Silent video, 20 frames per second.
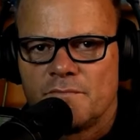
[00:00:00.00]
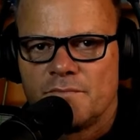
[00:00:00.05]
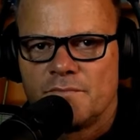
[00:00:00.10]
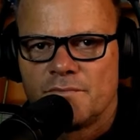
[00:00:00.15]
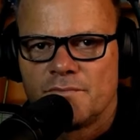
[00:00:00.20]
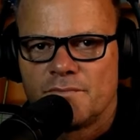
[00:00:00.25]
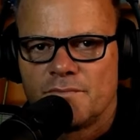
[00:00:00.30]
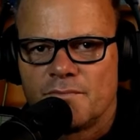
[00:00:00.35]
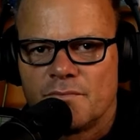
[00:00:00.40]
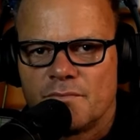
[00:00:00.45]

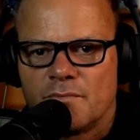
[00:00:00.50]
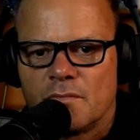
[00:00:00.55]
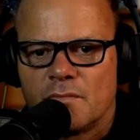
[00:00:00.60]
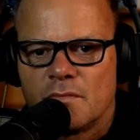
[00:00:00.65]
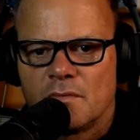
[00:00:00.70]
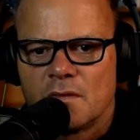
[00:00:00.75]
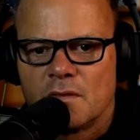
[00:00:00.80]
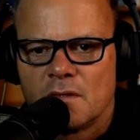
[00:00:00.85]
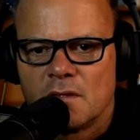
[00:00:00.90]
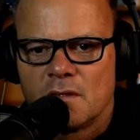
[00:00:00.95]

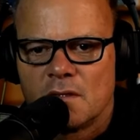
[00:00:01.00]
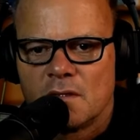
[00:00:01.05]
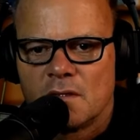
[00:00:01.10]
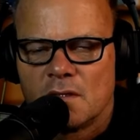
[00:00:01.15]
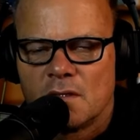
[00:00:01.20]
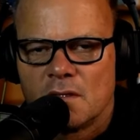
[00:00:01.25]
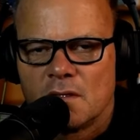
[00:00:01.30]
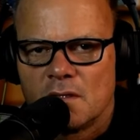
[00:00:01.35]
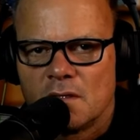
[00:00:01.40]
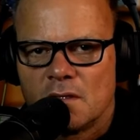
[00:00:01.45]

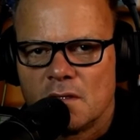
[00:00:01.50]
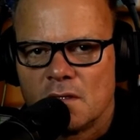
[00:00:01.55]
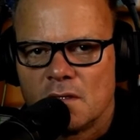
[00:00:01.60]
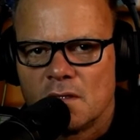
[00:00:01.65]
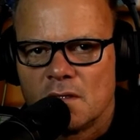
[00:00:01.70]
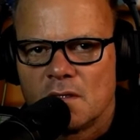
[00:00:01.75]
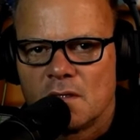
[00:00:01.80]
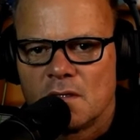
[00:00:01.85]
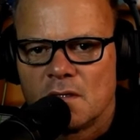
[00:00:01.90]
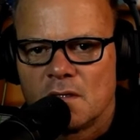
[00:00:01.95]

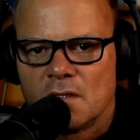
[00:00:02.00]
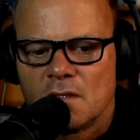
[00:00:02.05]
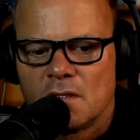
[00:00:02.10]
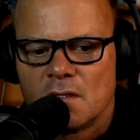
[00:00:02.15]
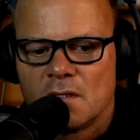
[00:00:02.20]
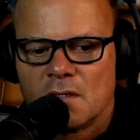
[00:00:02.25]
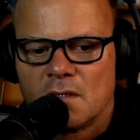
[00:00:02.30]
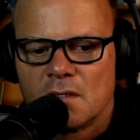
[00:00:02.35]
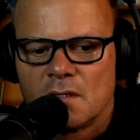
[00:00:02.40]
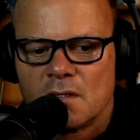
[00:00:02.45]

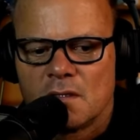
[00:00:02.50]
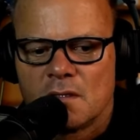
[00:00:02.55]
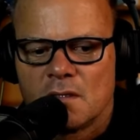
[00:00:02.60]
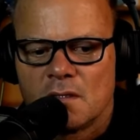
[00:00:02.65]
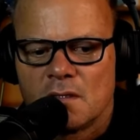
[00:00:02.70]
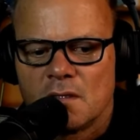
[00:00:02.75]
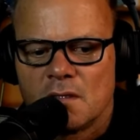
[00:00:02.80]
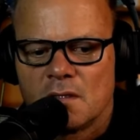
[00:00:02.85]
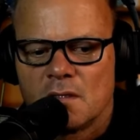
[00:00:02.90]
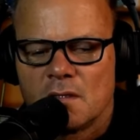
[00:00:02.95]

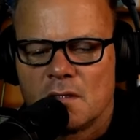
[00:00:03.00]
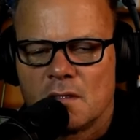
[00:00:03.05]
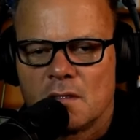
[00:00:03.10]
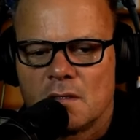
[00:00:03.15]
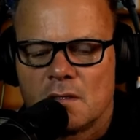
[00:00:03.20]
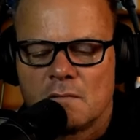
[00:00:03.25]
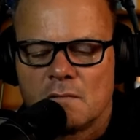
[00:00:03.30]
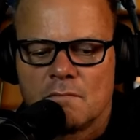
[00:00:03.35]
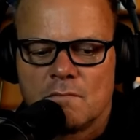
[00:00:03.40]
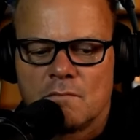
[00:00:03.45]

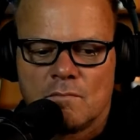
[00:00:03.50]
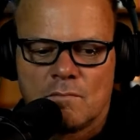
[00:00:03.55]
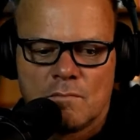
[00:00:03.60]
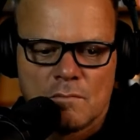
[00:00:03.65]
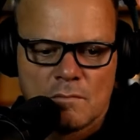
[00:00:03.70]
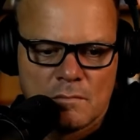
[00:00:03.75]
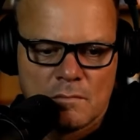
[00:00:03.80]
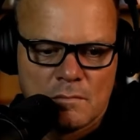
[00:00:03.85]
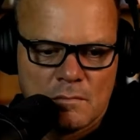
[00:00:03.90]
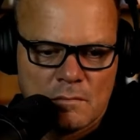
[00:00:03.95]

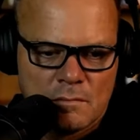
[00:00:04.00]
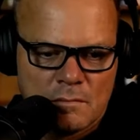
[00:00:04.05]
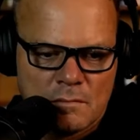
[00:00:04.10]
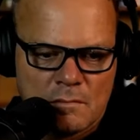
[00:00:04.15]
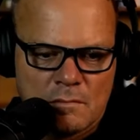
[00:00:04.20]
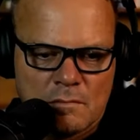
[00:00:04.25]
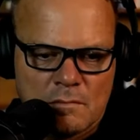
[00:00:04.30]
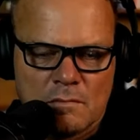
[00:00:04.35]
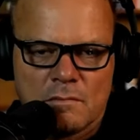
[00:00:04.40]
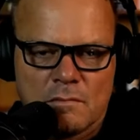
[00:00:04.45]

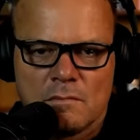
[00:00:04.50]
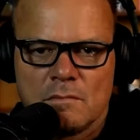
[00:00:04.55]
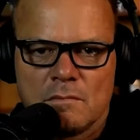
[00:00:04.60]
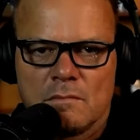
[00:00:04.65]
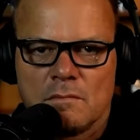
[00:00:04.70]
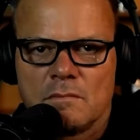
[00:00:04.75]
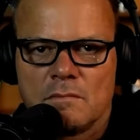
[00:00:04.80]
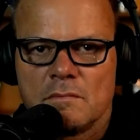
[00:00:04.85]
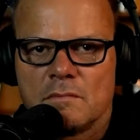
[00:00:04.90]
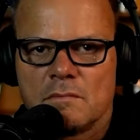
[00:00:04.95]

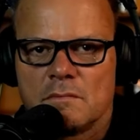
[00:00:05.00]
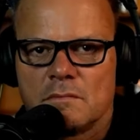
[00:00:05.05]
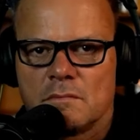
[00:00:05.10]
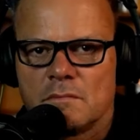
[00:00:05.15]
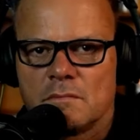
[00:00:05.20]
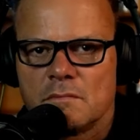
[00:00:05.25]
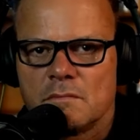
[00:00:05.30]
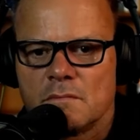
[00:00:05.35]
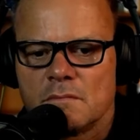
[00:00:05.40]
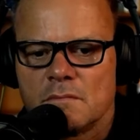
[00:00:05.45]

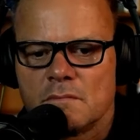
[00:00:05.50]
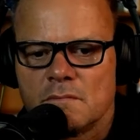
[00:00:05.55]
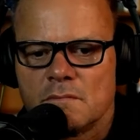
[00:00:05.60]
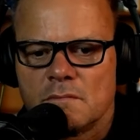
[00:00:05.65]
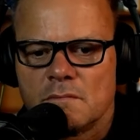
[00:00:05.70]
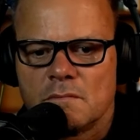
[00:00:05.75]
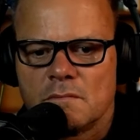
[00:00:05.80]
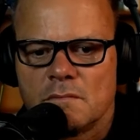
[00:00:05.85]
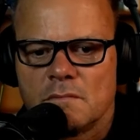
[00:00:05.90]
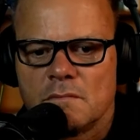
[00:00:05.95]

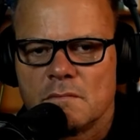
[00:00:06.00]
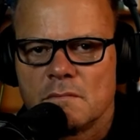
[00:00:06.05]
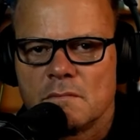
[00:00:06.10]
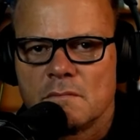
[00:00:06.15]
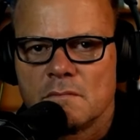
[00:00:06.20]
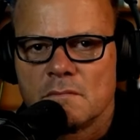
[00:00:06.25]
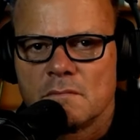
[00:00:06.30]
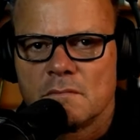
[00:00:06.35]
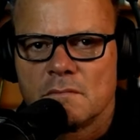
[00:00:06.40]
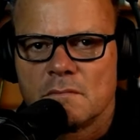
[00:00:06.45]

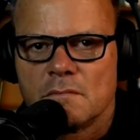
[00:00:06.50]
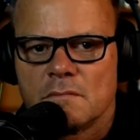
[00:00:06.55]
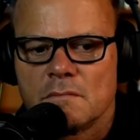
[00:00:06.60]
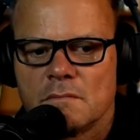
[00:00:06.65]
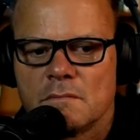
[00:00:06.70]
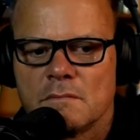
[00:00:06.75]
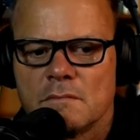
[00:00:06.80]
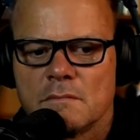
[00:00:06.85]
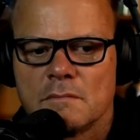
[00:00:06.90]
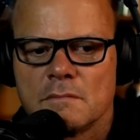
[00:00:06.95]

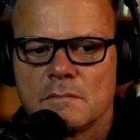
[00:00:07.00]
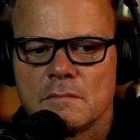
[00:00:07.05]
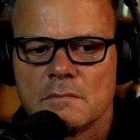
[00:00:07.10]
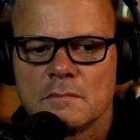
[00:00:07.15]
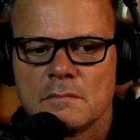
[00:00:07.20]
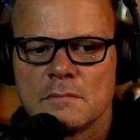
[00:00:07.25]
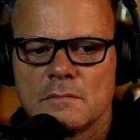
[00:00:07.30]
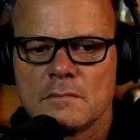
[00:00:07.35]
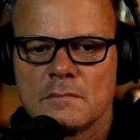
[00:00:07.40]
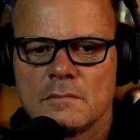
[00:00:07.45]

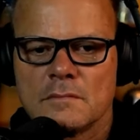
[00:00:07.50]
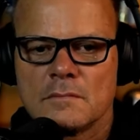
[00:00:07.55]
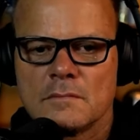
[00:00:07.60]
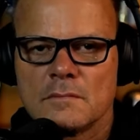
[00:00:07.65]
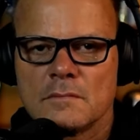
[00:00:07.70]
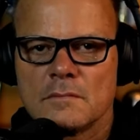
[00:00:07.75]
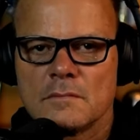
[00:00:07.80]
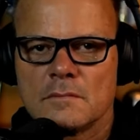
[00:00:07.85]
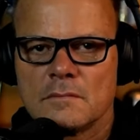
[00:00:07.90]
This person isn't speaking.